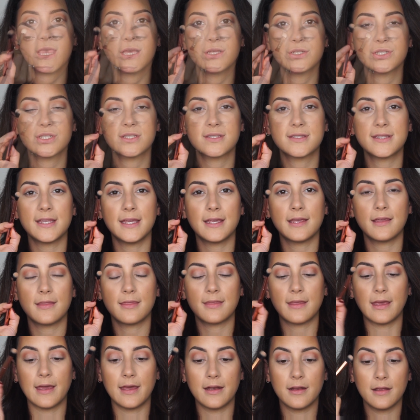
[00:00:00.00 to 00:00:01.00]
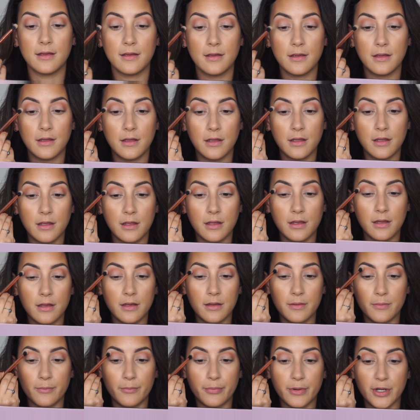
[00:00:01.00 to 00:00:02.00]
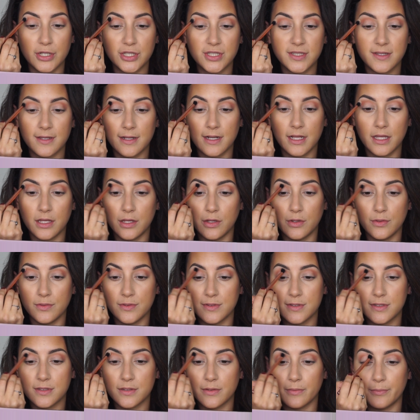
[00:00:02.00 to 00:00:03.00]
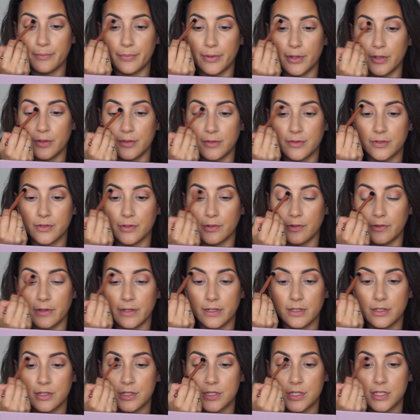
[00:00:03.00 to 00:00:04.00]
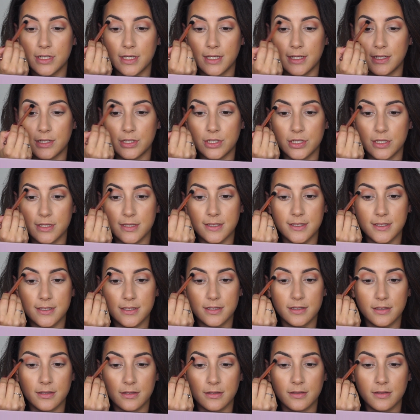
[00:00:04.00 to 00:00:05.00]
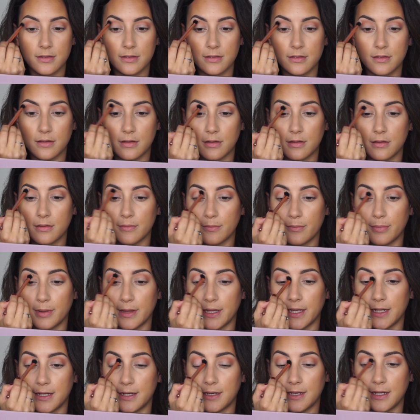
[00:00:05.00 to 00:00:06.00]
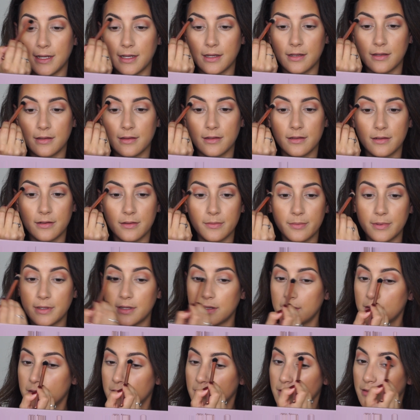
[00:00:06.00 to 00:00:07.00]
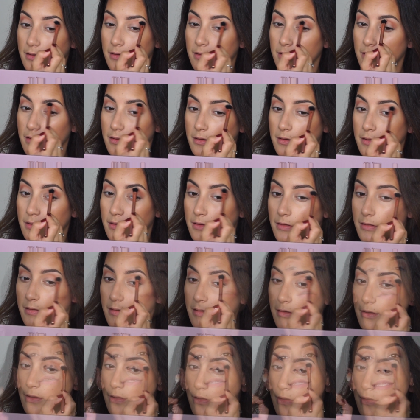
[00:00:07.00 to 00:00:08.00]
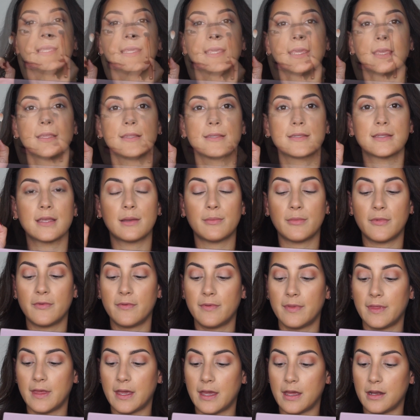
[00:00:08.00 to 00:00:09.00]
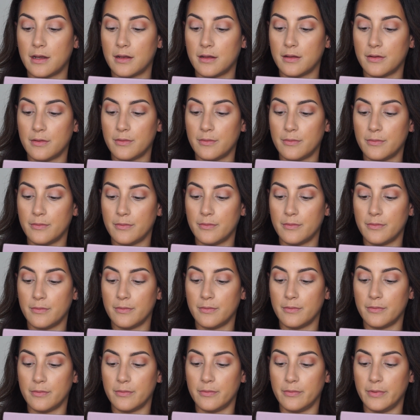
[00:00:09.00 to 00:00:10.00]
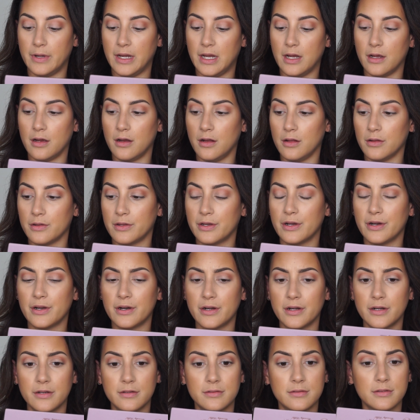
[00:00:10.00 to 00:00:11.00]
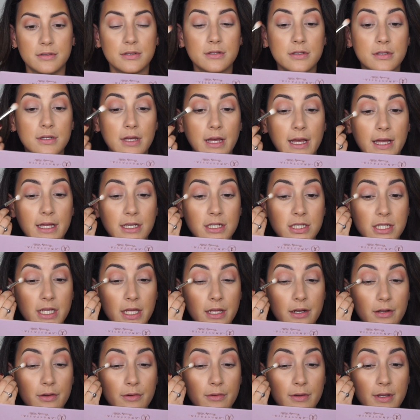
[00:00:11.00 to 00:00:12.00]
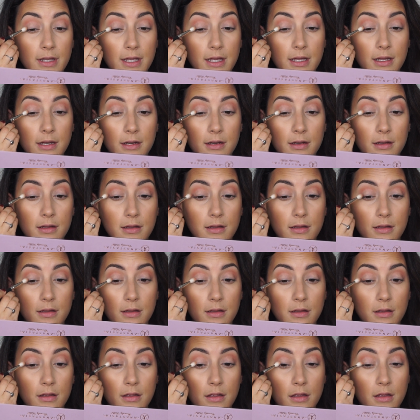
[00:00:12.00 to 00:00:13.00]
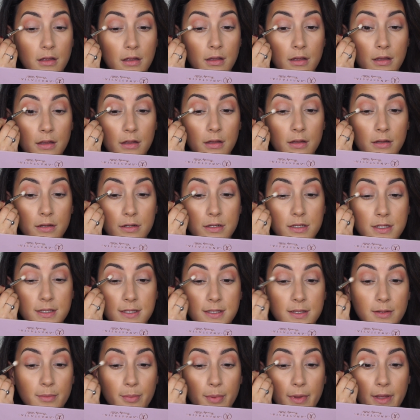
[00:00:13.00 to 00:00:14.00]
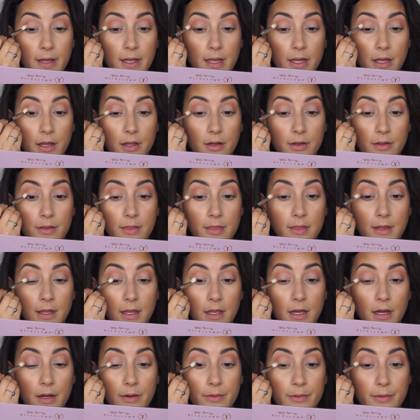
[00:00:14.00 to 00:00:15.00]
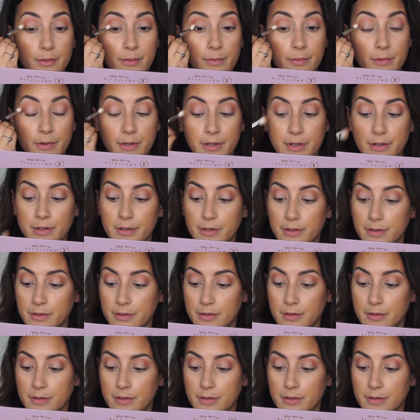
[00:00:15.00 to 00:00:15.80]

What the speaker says: Just taking that brush that I used, burnt orange, and just blending a little bit. Taking some of that Realgar eyeshadow again. Just applying on the outer corner.